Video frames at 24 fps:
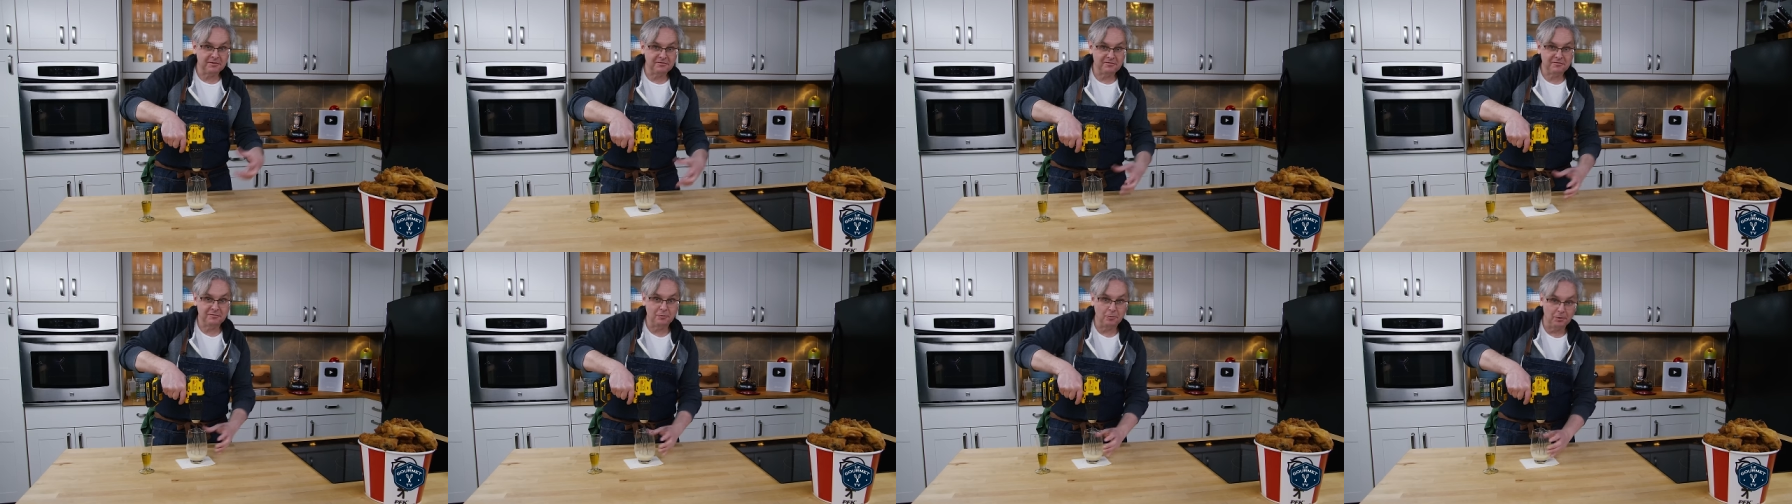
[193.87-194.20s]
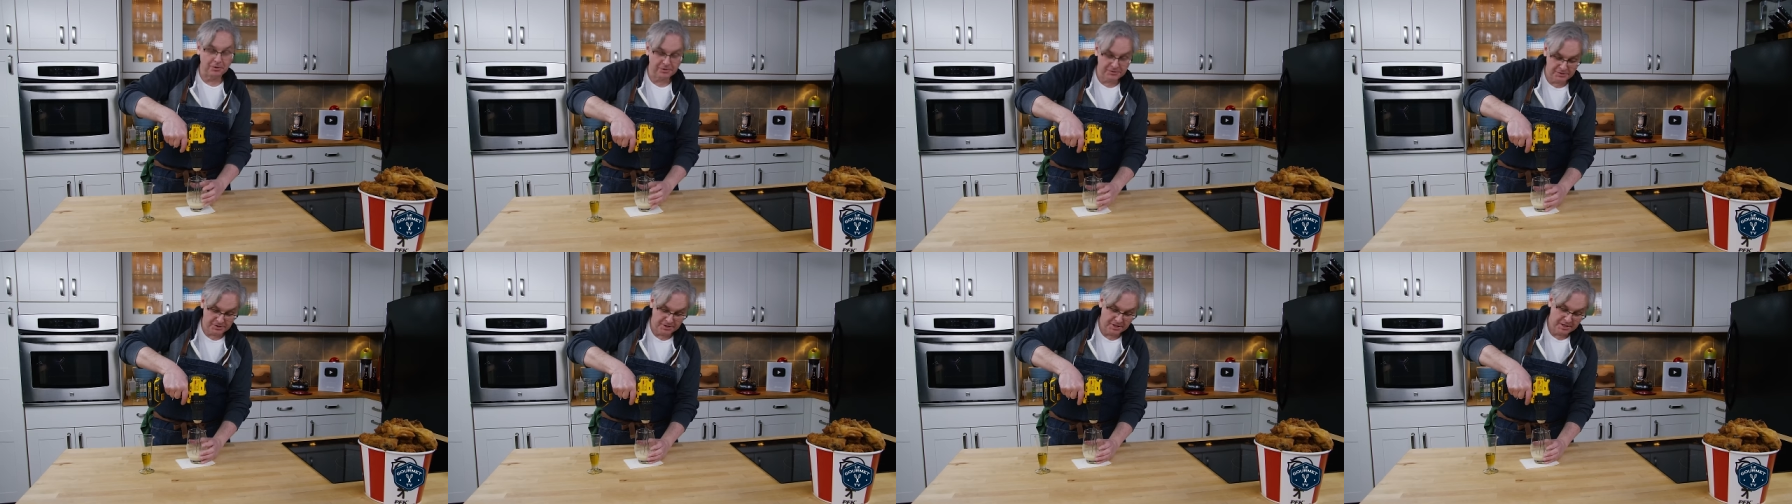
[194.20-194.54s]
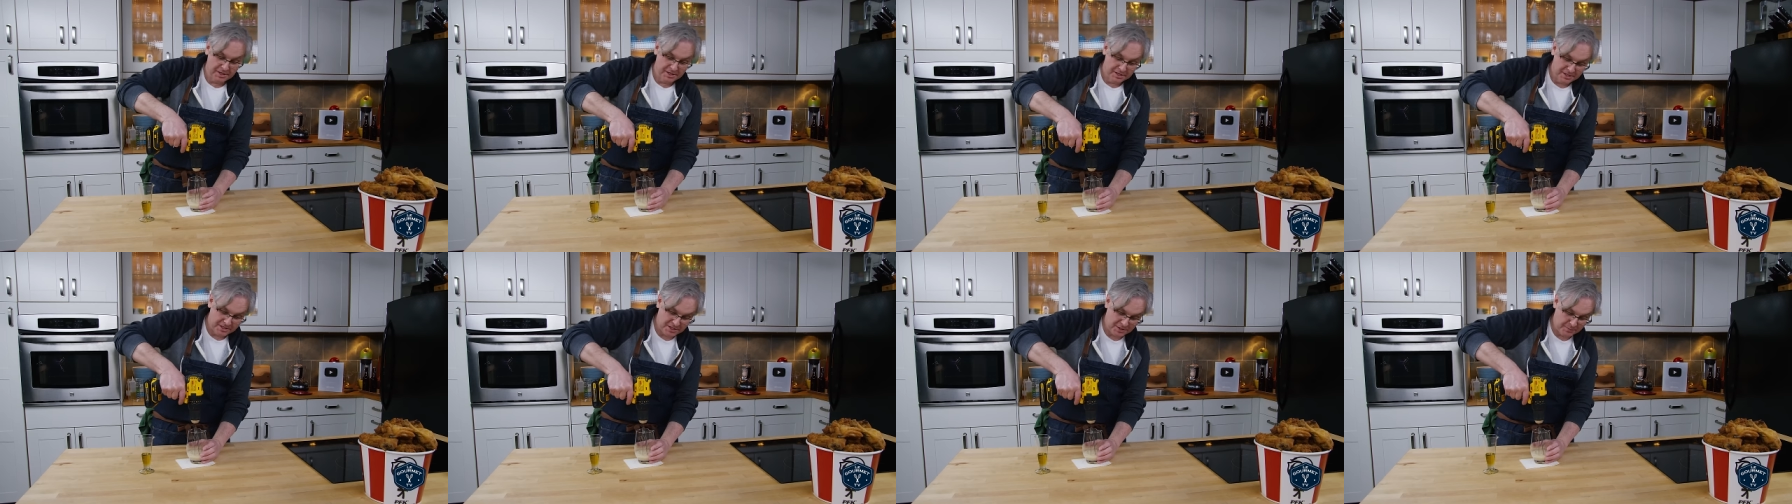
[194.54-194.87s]
of force
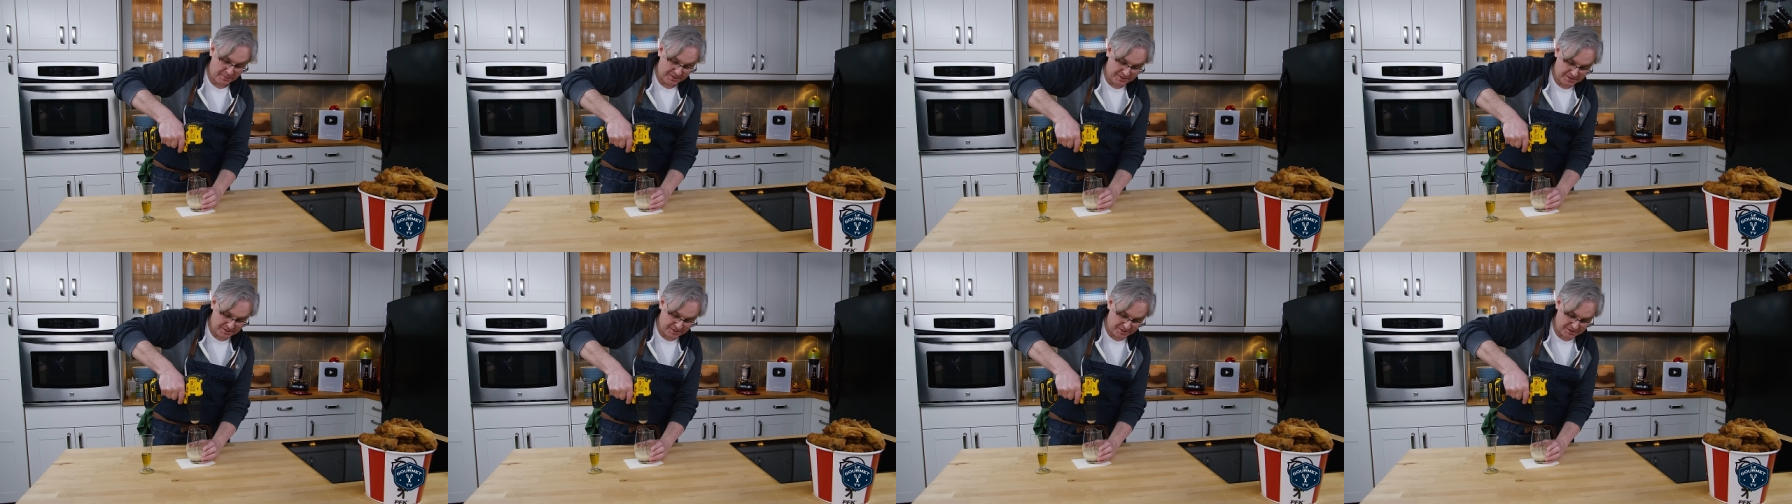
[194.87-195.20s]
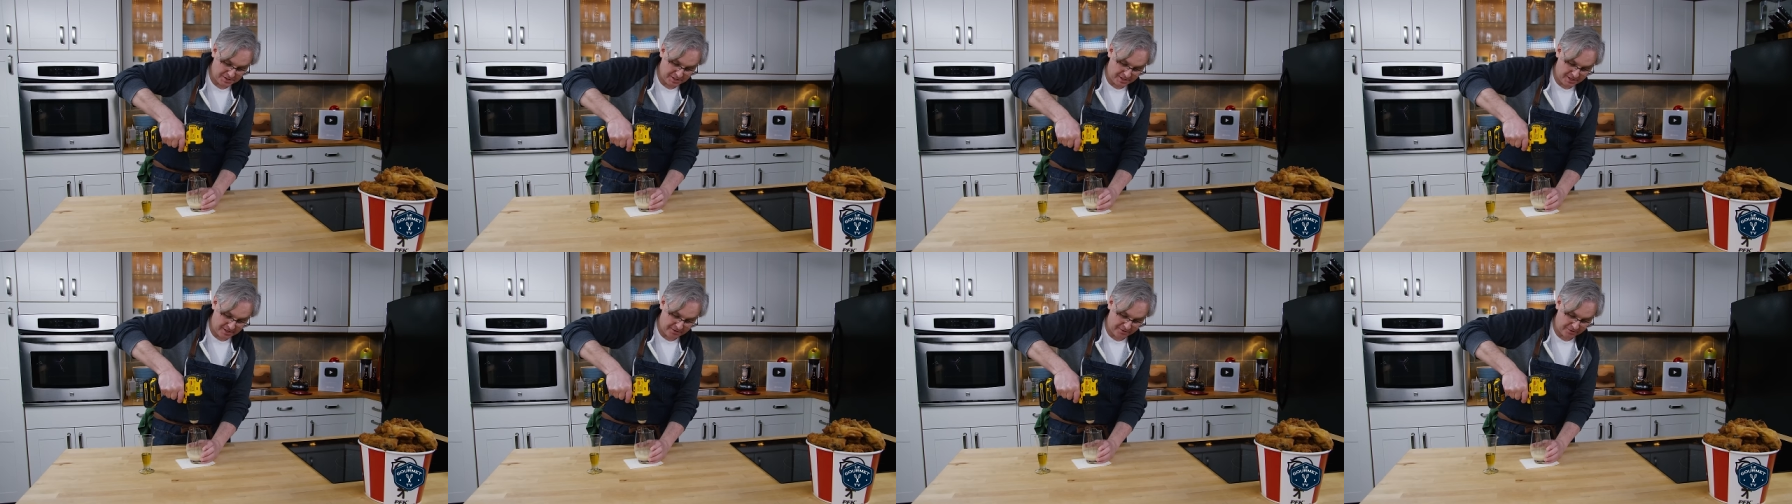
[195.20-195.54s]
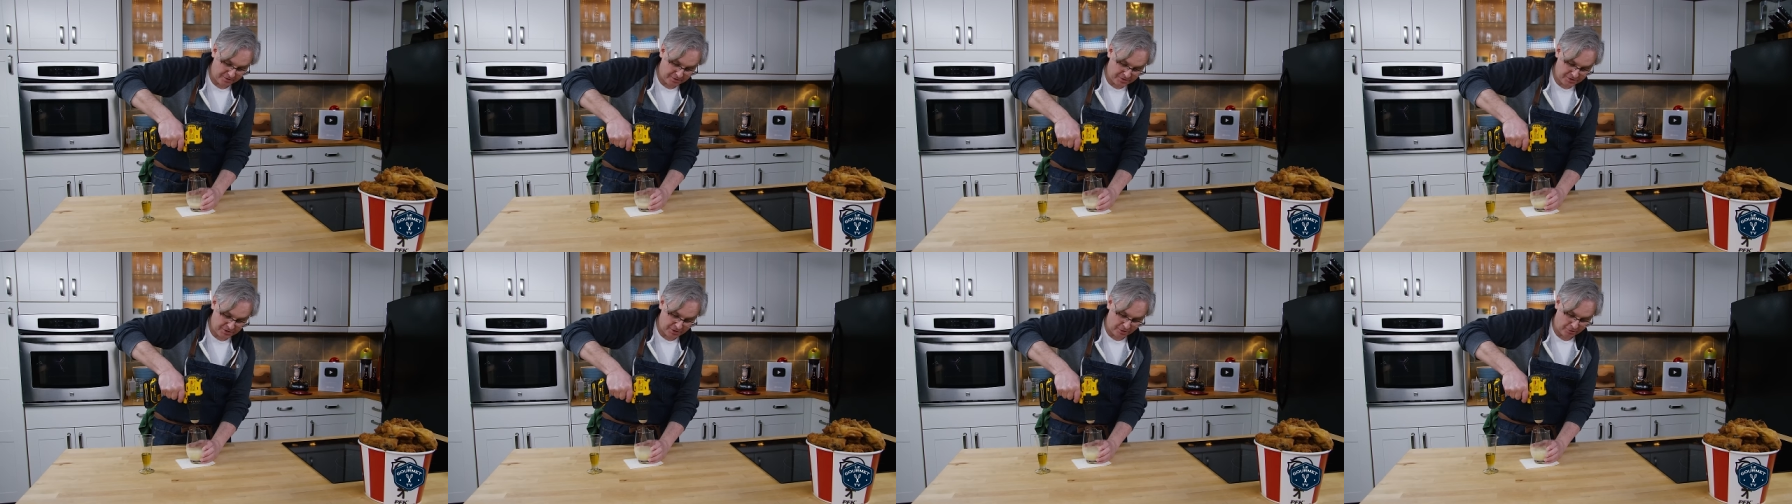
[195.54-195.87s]
to mix this
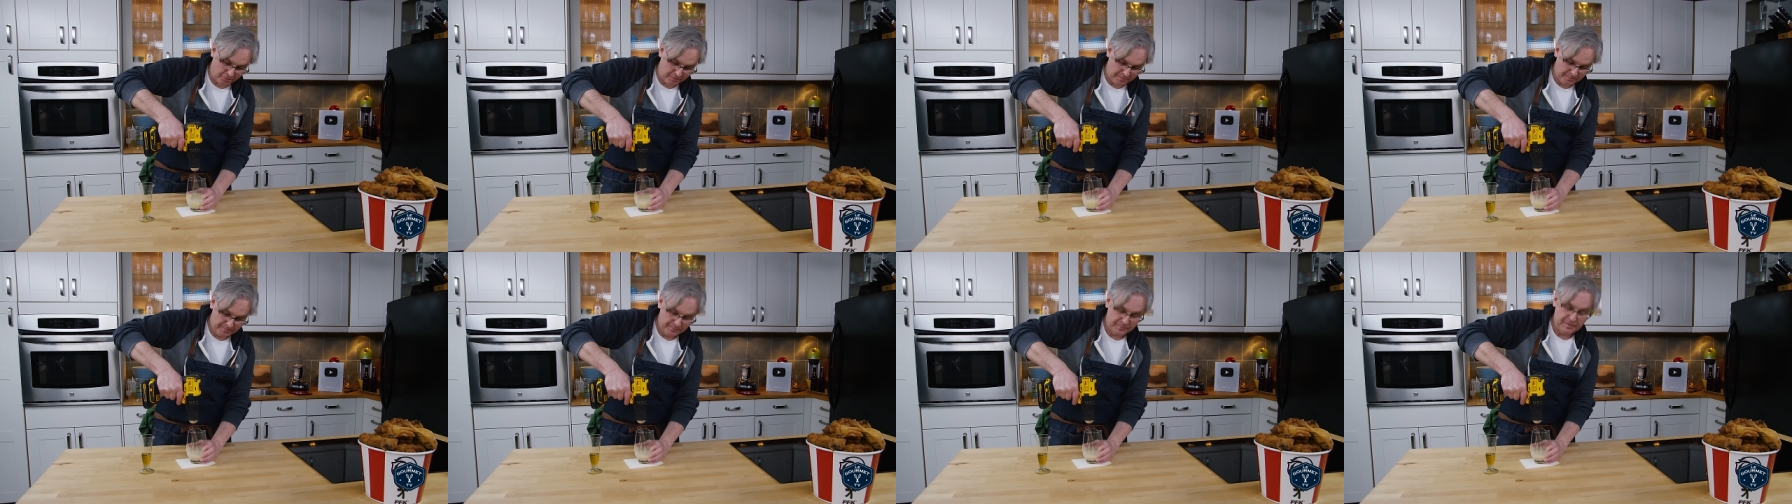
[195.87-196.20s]
together. So